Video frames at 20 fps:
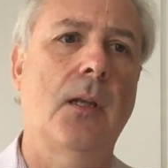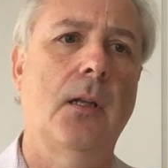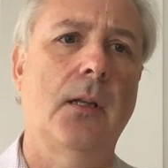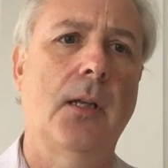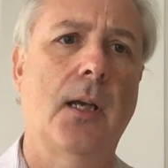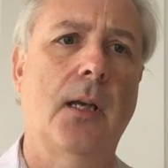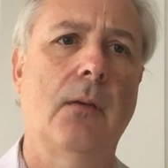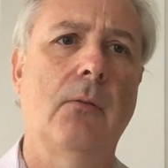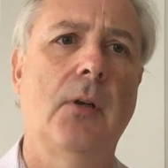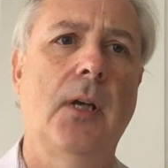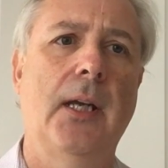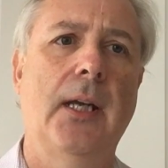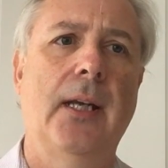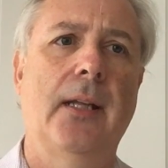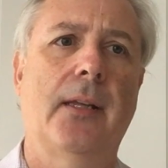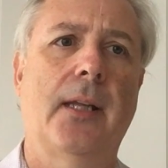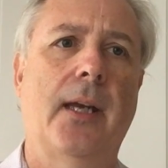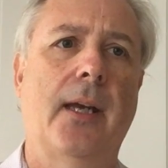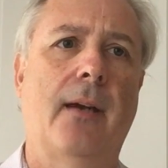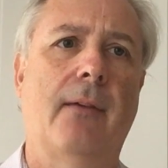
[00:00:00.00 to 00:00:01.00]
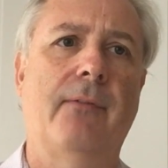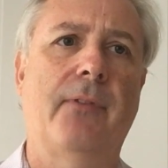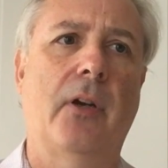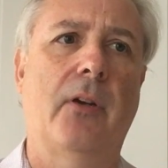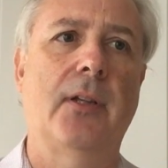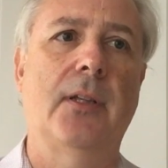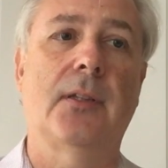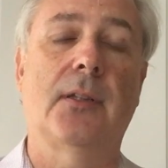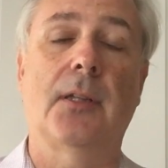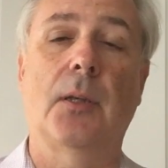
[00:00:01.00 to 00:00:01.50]
Now, they have
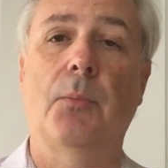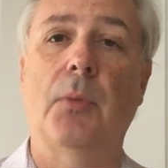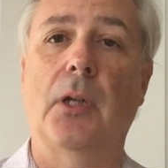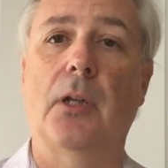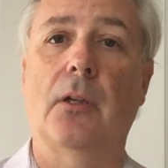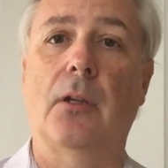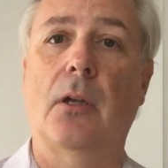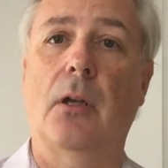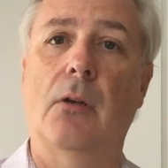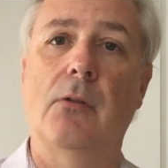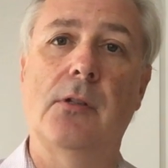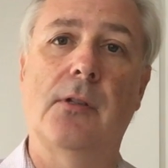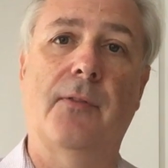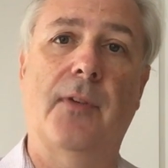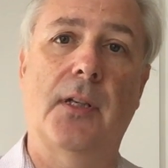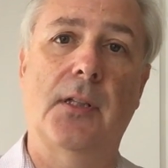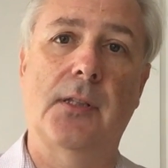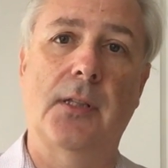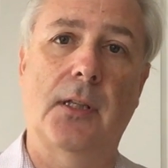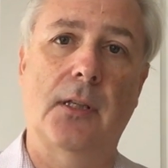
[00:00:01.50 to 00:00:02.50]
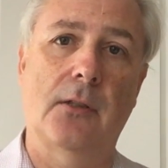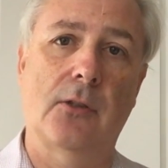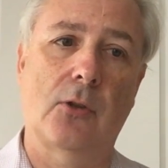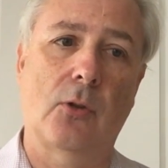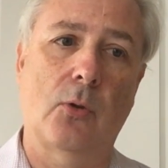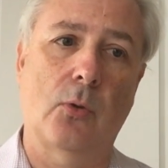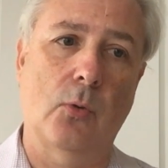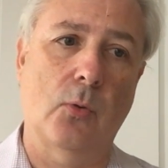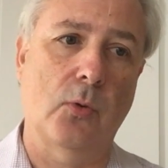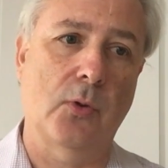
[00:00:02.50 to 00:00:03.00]
very similar codes of ethics
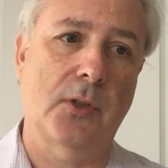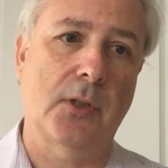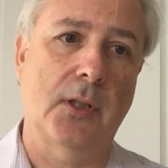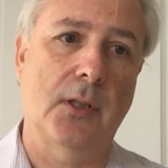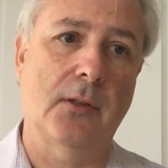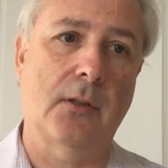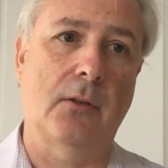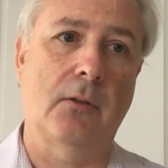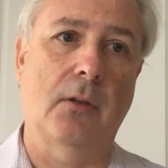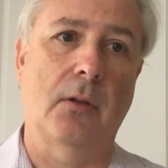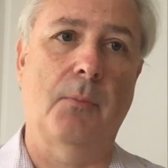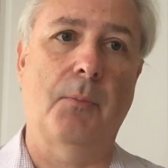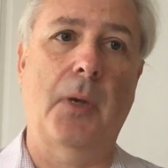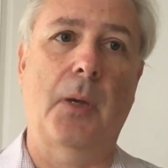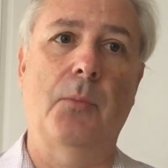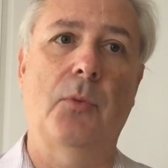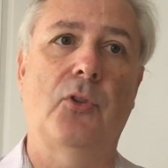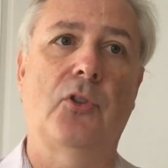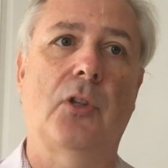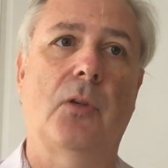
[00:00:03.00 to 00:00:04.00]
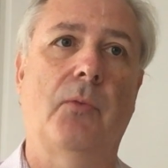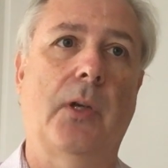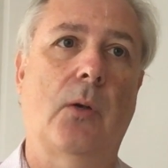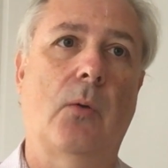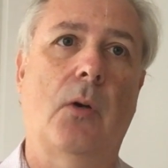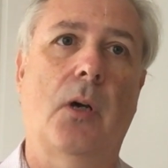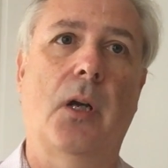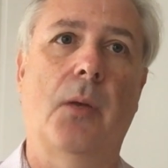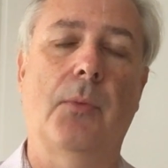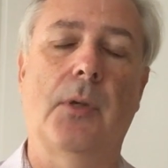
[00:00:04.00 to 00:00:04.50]
courses and membership
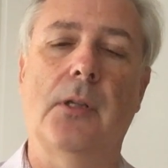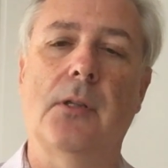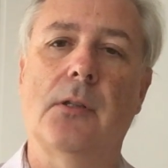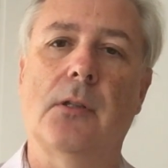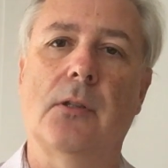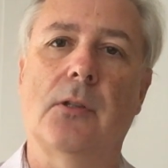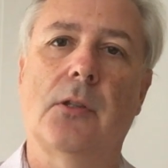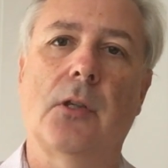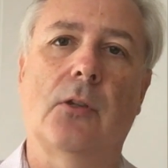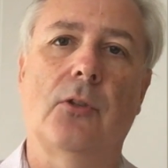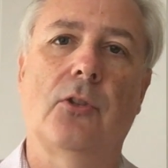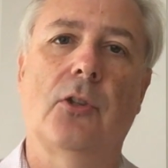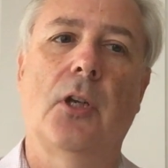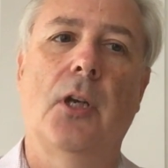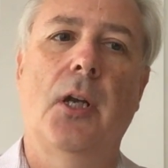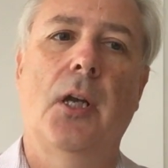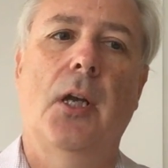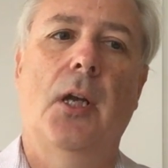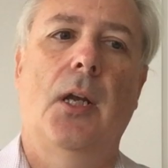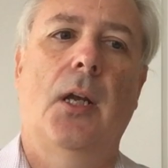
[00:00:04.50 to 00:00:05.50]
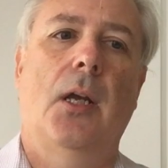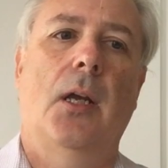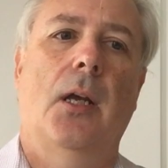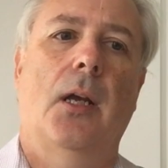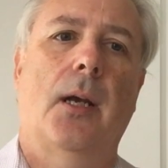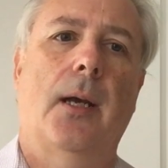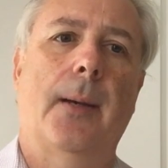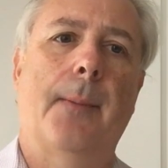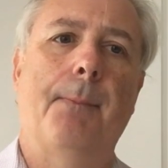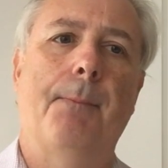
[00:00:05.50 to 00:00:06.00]
requirements and such,
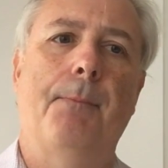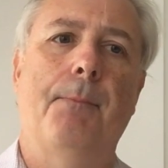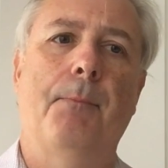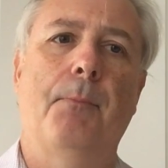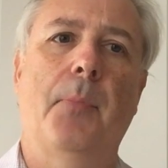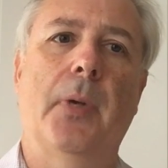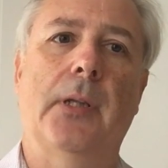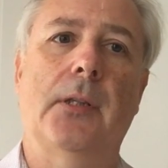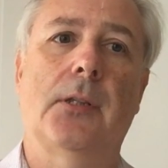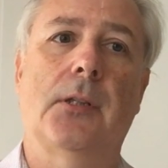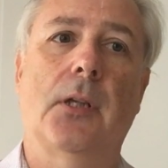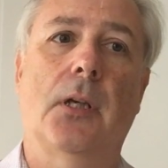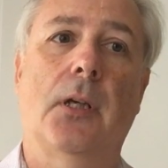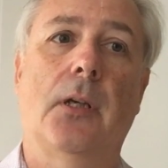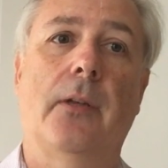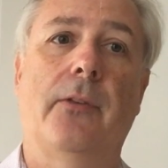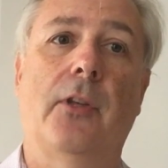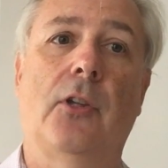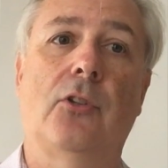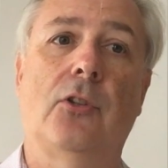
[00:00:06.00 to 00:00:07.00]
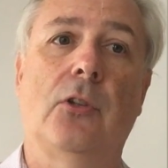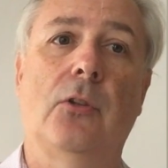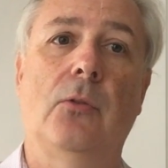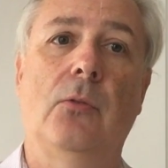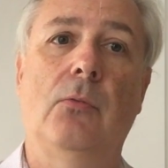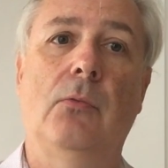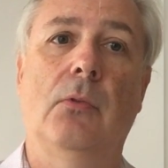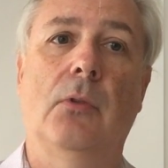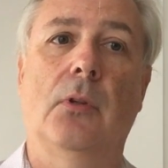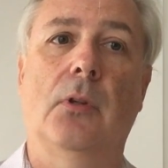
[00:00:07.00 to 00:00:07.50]
but the
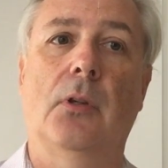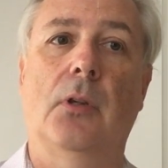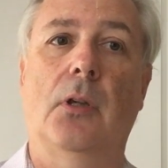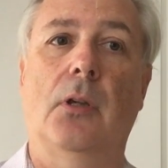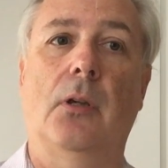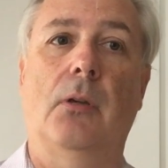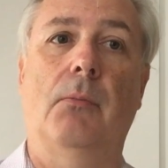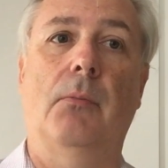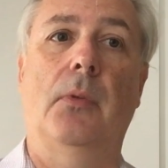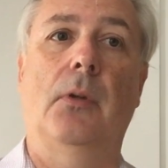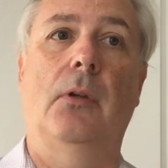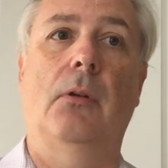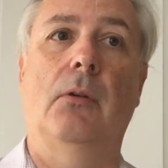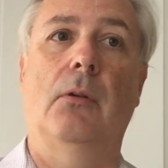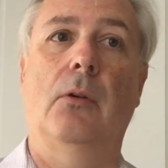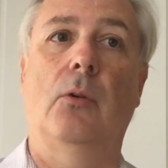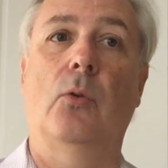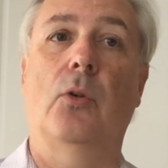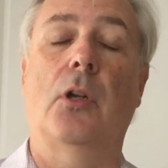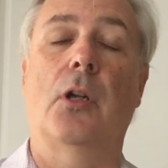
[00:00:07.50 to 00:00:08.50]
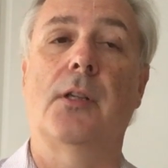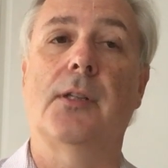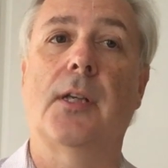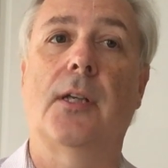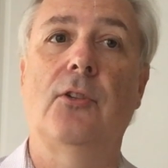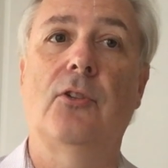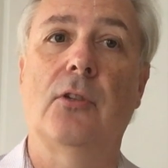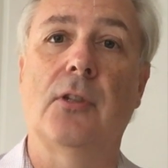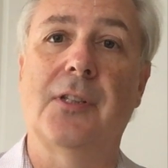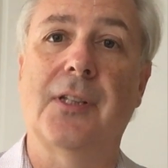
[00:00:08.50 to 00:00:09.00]
two
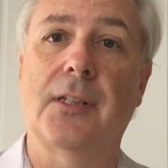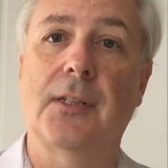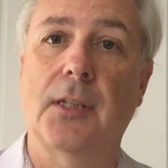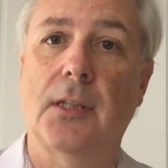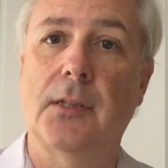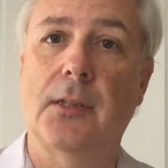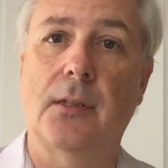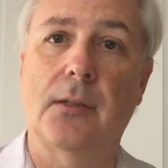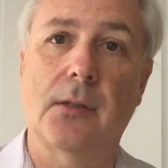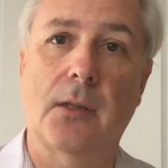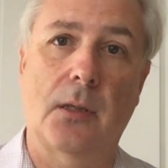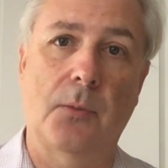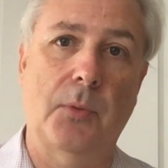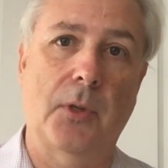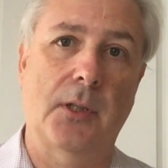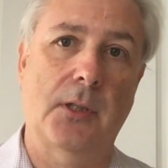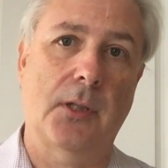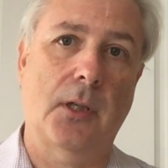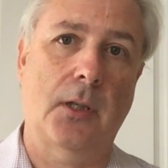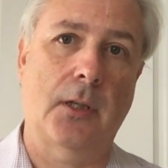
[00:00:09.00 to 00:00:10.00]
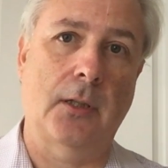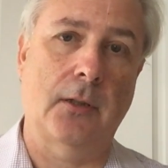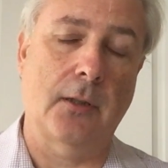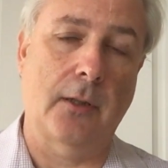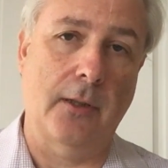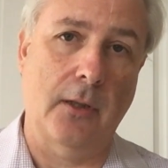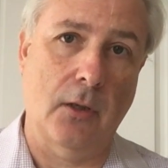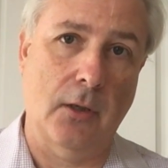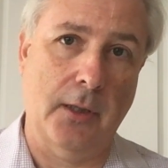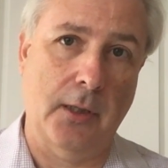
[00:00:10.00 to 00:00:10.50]
organizations existed side by side into
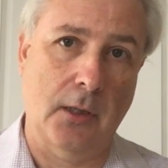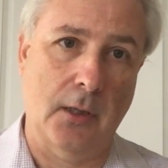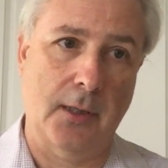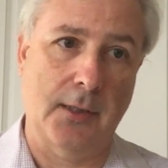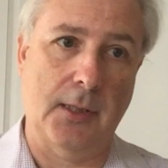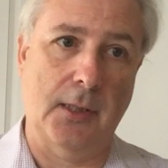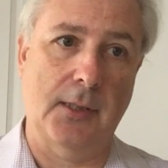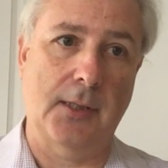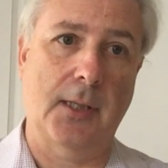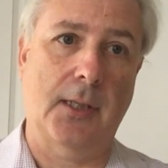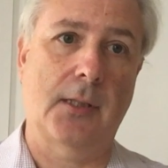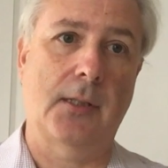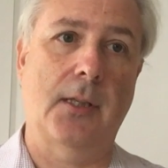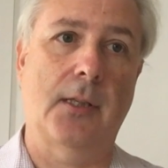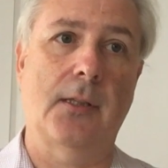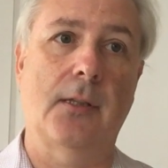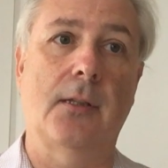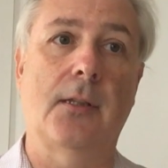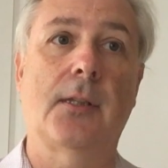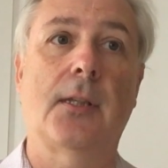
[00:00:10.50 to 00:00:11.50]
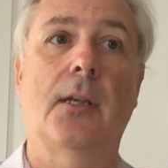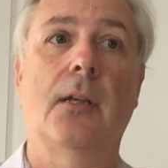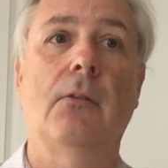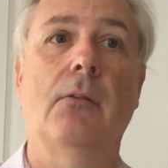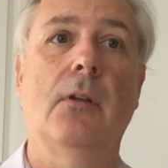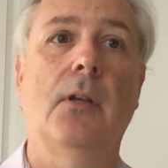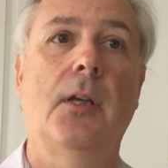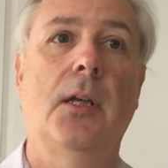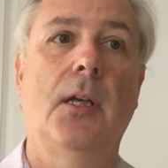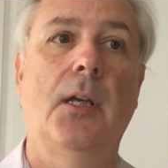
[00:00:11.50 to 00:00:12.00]
the early 1960s
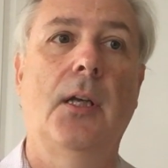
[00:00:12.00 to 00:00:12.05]
until